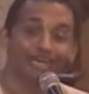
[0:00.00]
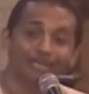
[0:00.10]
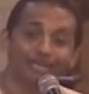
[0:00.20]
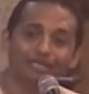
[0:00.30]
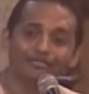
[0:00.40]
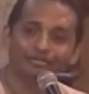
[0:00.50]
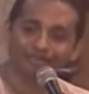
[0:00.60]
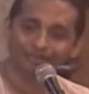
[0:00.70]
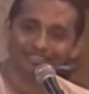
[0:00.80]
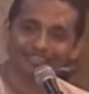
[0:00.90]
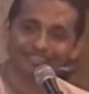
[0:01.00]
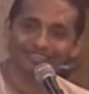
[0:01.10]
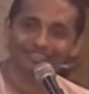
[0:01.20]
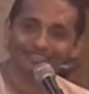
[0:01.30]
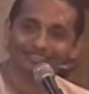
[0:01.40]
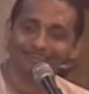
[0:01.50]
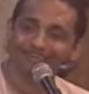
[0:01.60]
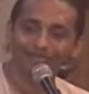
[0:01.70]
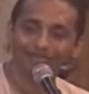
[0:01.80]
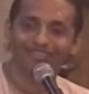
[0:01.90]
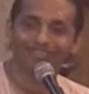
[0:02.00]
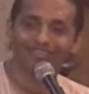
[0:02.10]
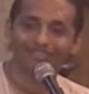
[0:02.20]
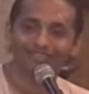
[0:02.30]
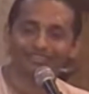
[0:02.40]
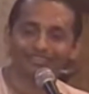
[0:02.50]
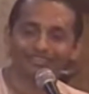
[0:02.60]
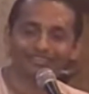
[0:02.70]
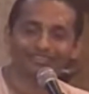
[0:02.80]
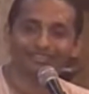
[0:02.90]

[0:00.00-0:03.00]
Welcome, Raghunath. Welcome to Vrindavan.